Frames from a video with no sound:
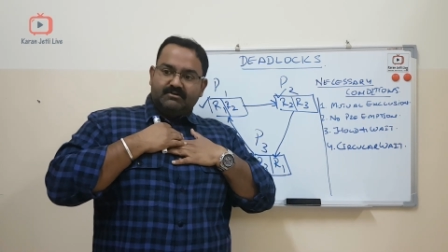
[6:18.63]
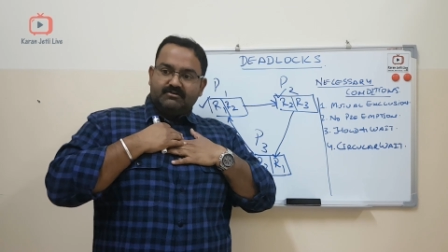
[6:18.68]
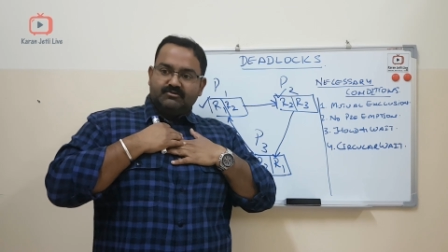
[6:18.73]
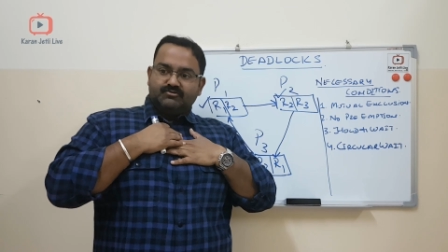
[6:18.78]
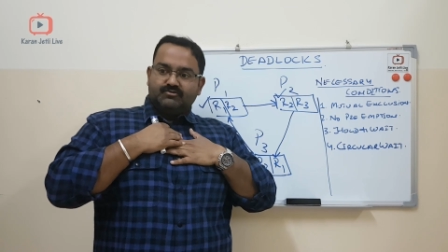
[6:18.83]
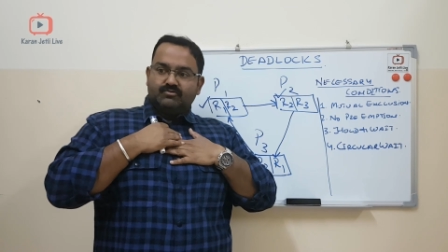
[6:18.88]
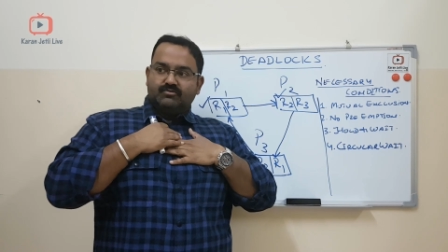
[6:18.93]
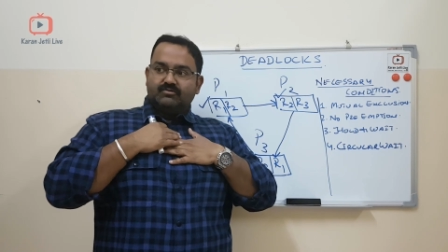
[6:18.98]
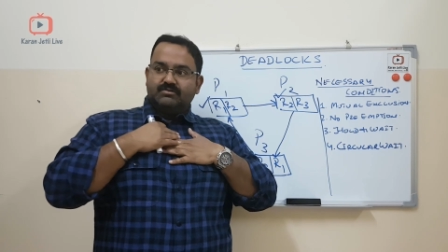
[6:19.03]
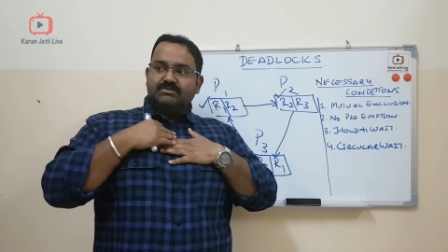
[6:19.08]

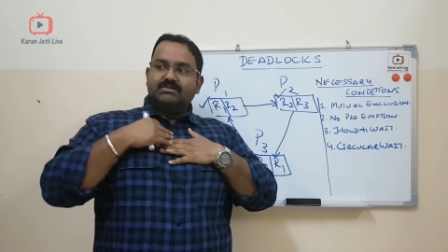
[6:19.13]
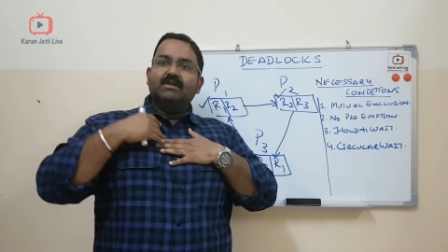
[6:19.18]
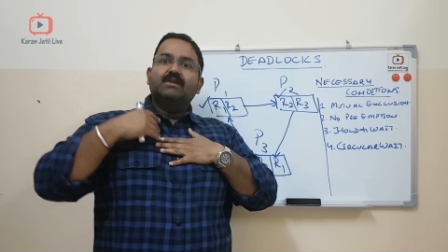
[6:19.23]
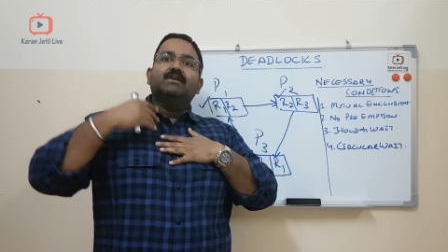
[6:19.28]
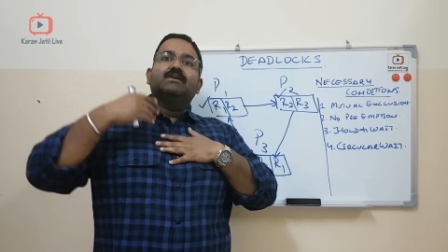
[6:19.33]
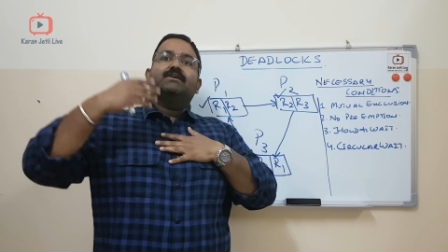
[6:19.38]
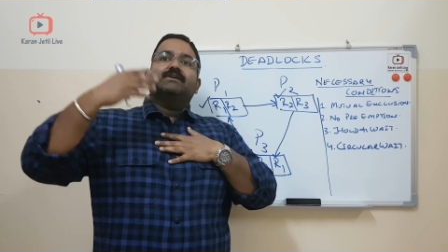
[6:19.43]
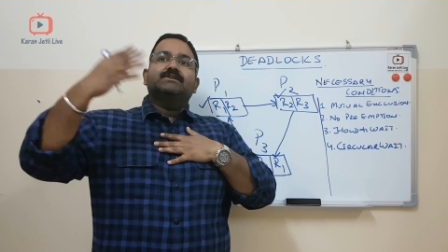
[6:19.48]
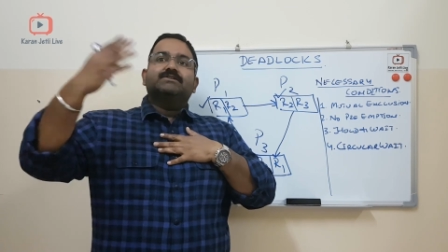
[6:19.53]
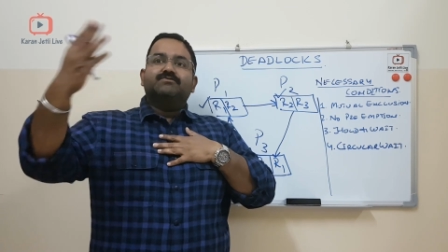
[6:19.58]
resource
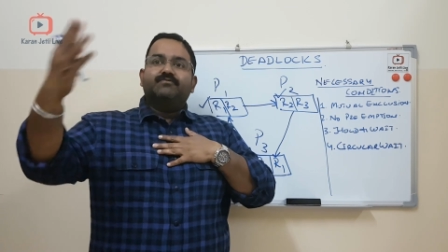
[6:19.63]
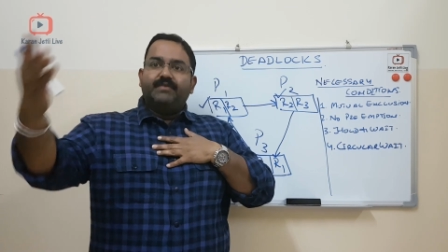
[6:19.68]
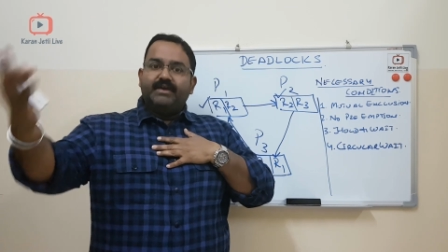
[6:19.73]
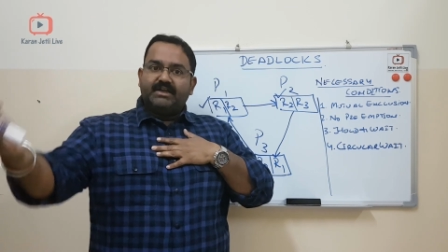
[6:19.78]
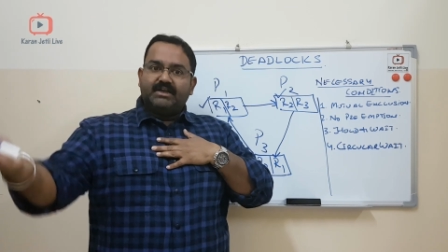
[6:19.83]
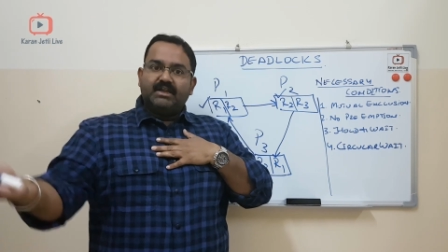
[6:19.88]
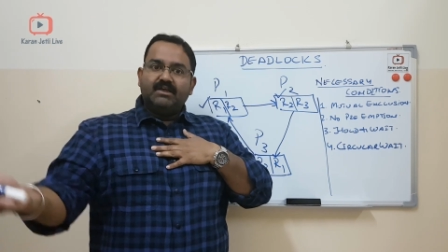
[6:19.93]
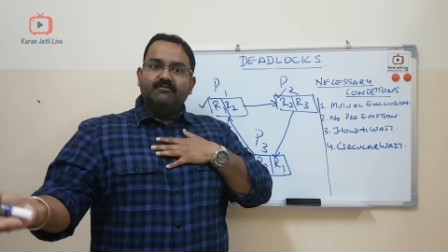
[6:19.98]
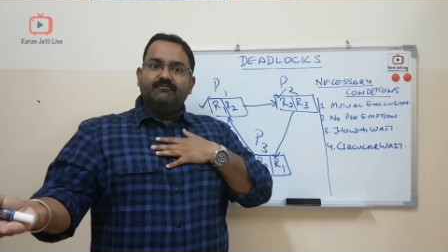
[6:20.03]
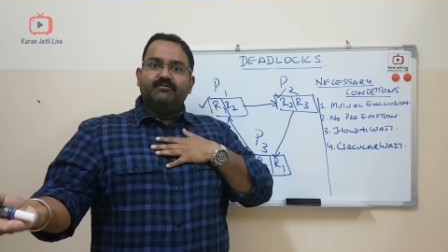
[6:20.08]
is
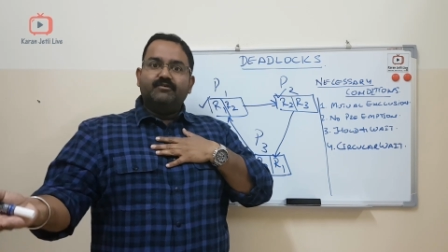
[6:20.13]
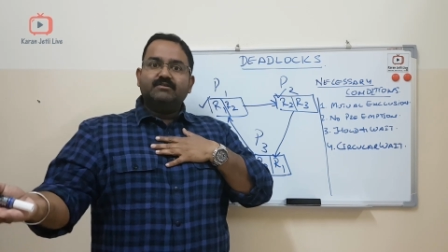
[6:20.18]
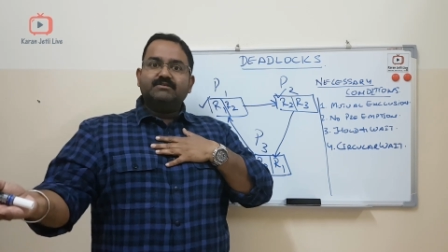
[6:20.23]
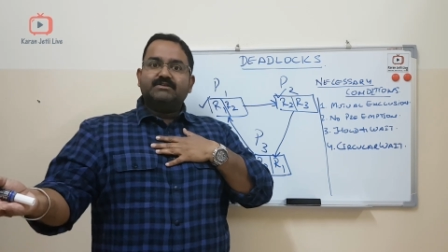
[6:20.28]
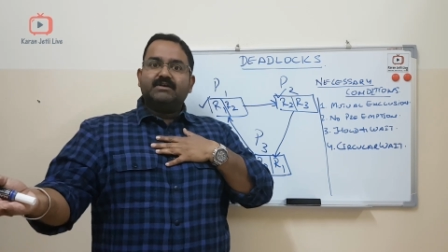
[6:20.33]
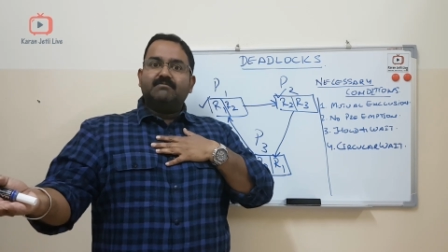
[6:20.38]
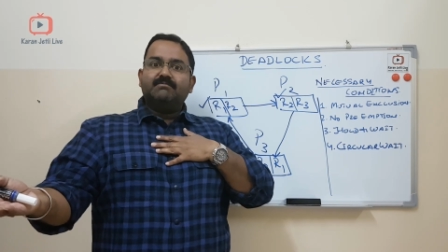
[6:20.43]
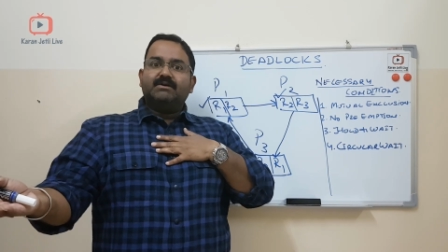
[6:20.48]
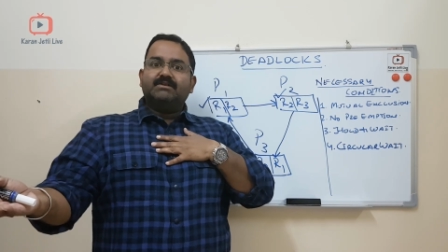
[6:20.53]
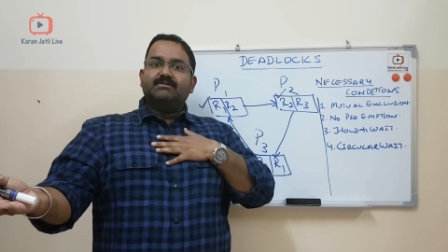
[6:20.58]
waiting for
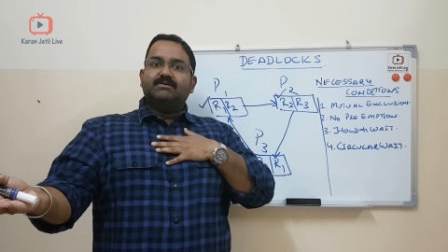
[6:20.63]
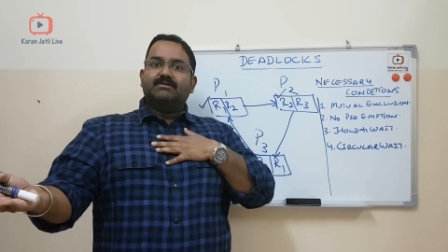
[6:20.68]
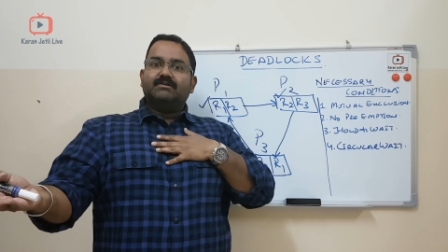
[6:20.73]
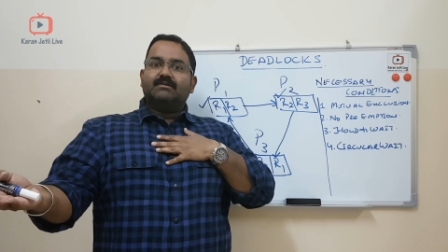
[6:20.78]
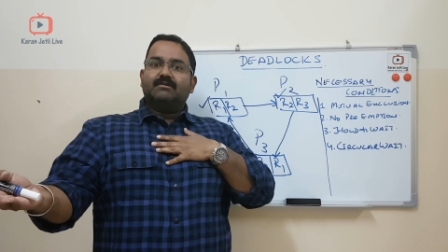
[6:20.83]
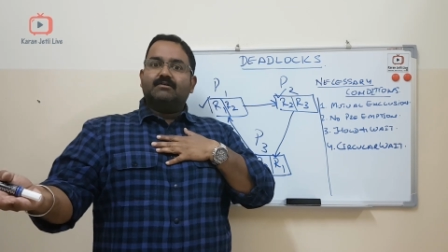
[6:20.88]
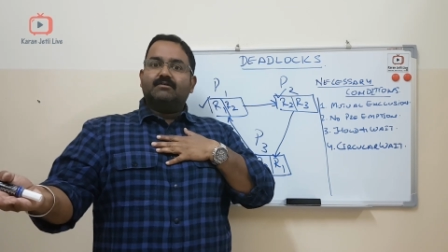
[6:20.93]
some other